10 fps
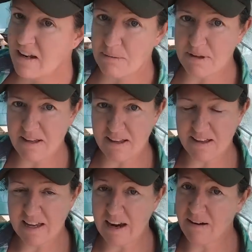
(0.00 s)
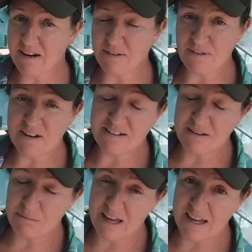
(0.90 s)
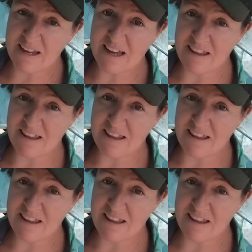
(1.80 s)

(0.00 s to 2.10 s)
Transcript: going to be carried over into May,